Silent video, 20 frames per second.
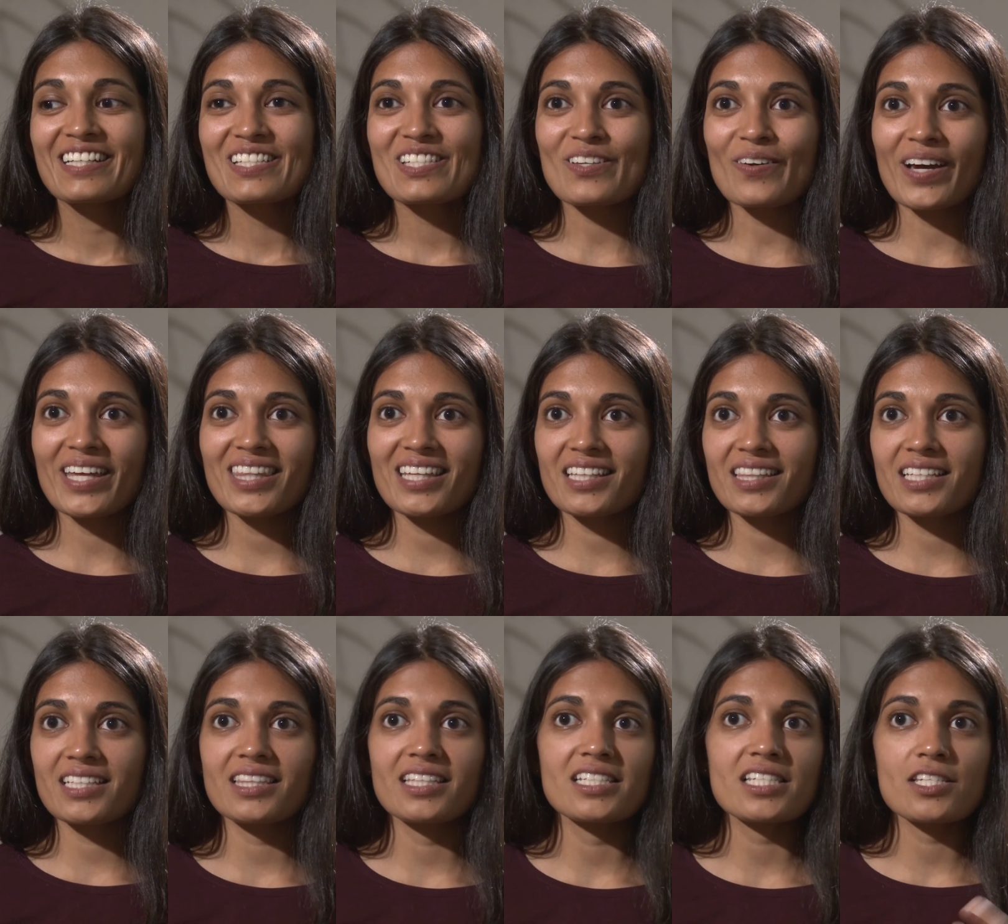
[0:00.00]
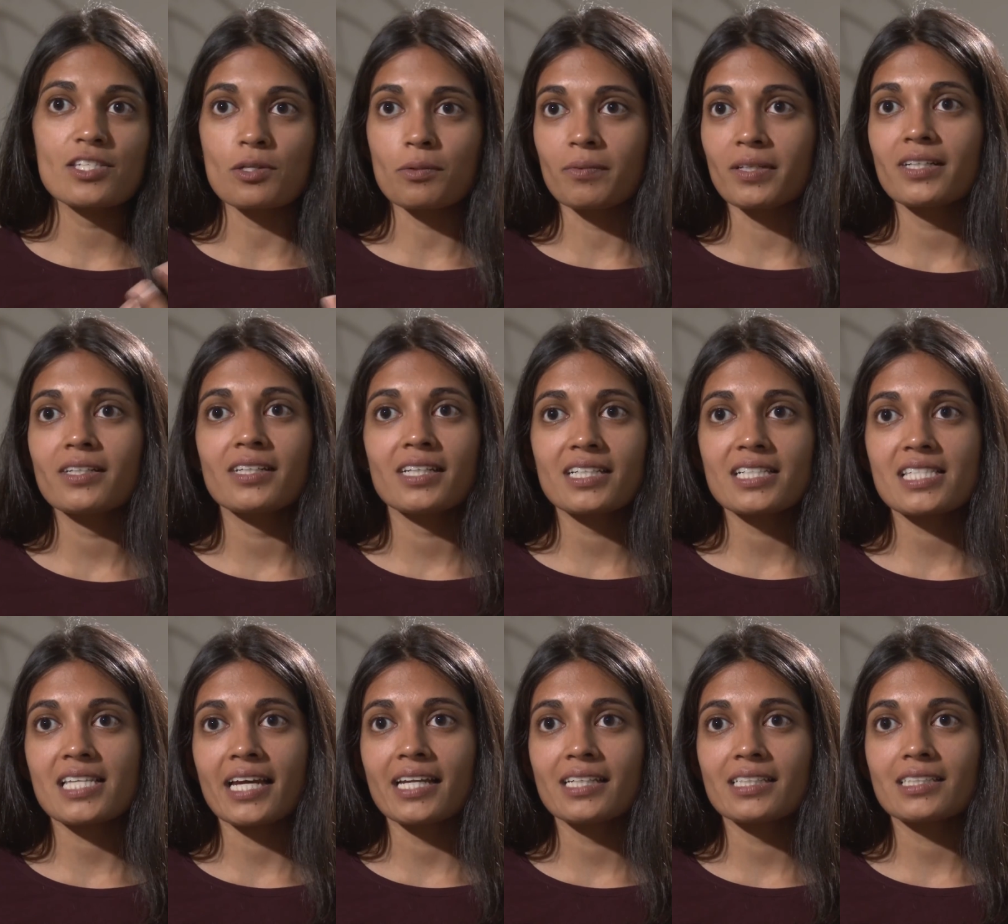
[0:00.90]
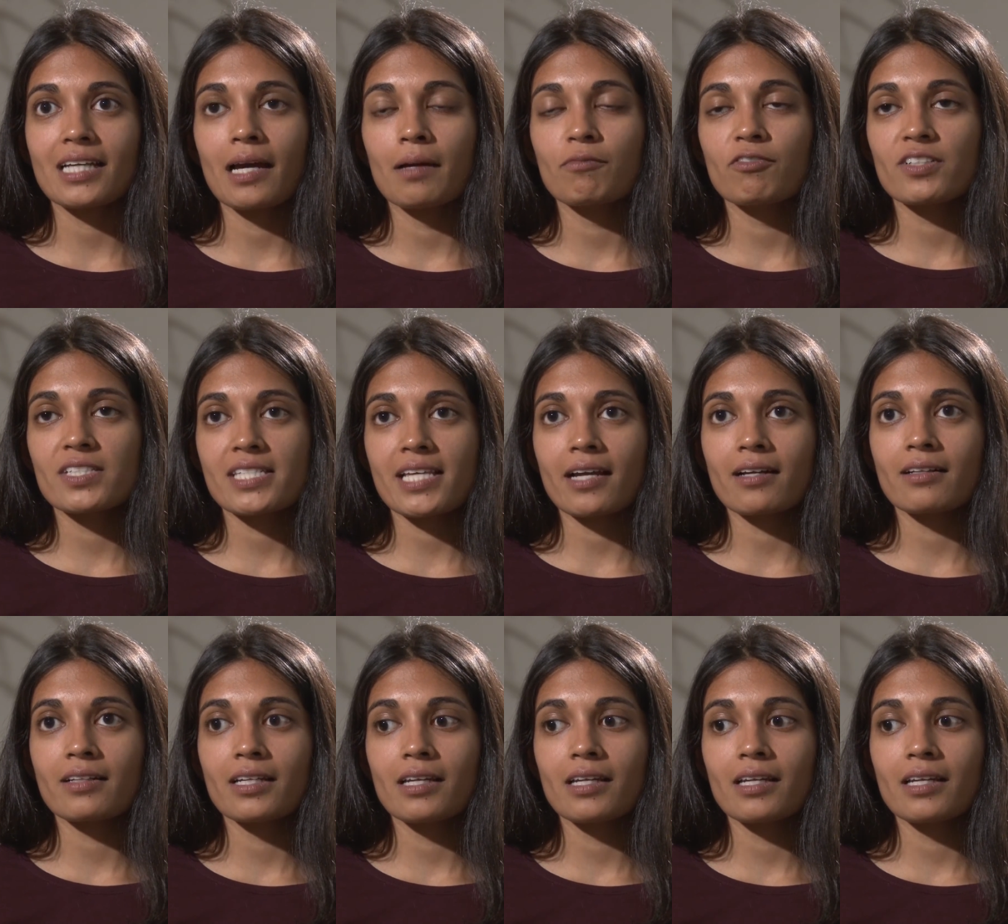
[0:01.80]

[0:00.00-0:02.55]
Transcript: So I think that this is a really exciting time for satellite